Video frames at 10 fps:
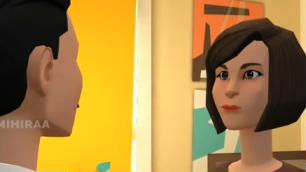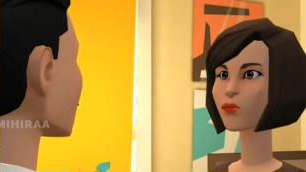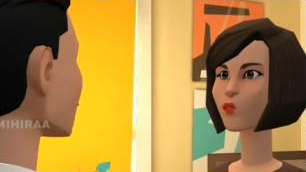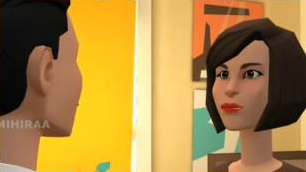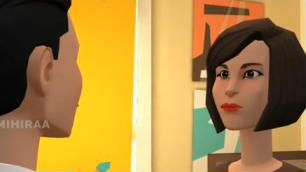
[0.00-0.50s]

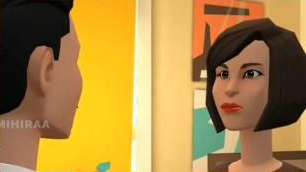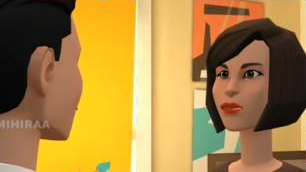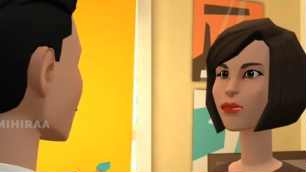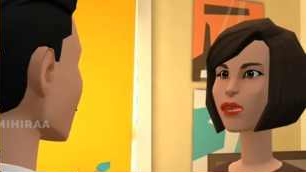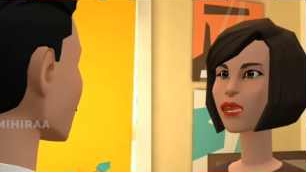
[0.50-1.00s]
Oh, I
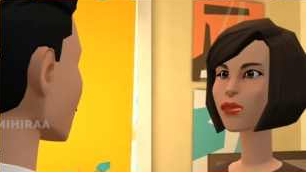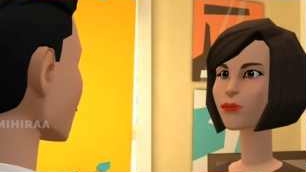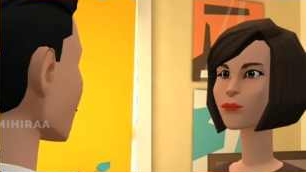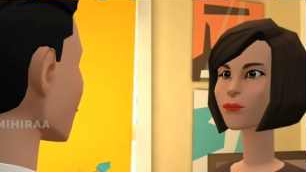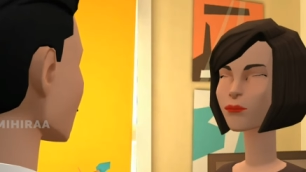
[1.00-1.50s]
see.
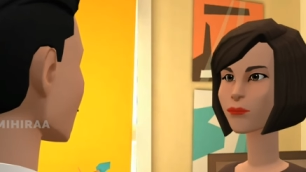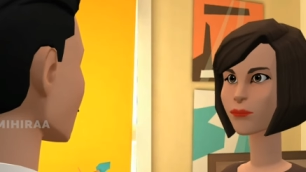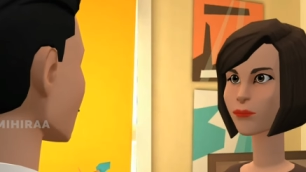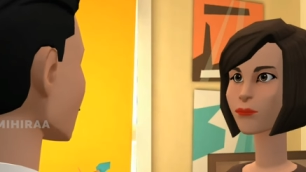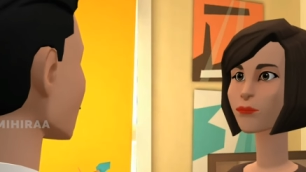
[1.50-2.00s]

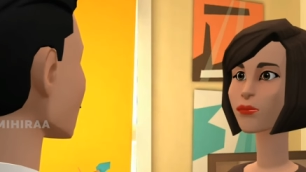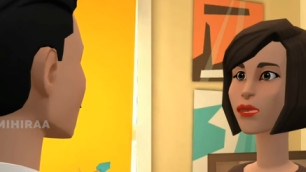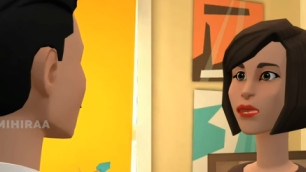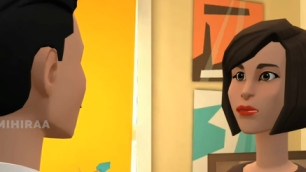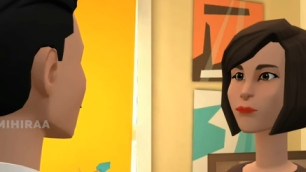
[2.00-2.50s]

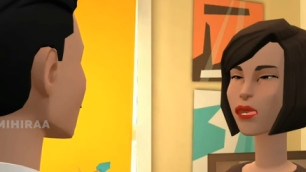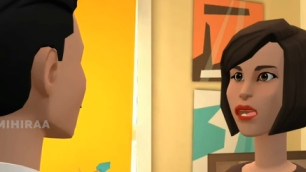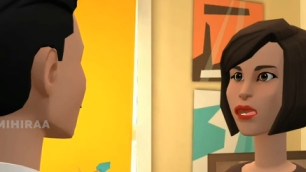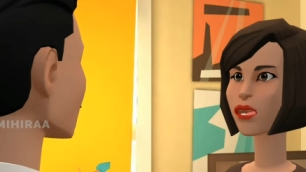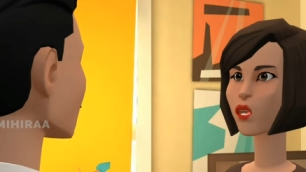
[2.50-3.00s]
I am
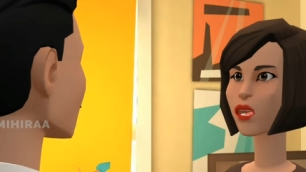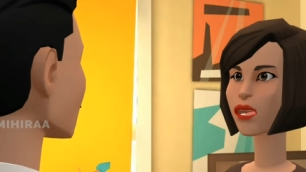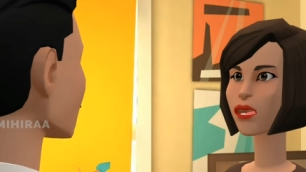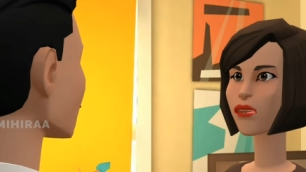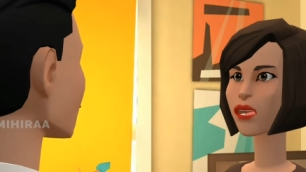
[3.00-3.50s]
really
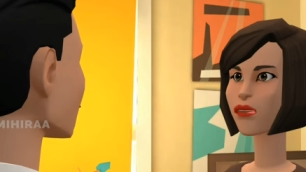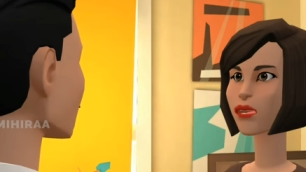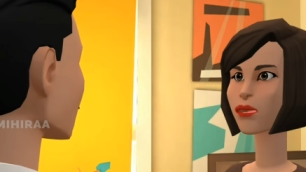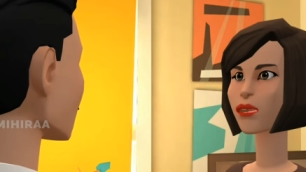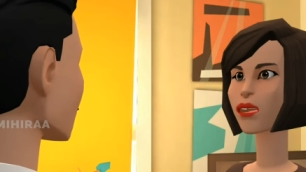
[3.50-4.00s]
unaware of the
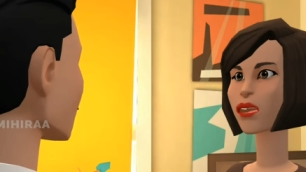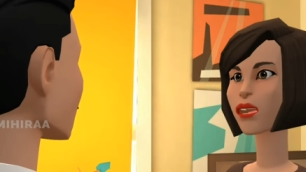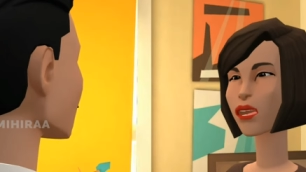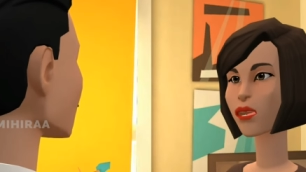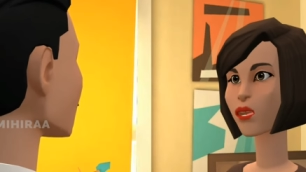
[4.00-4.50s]

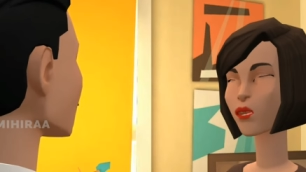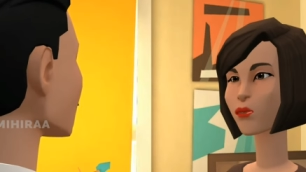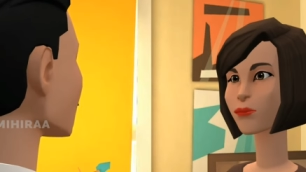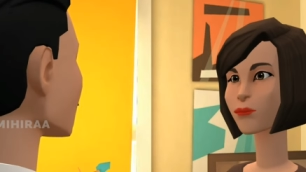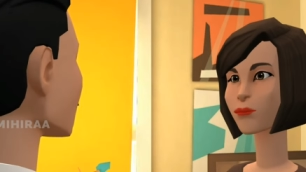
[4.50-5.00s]
vaccination, nurse.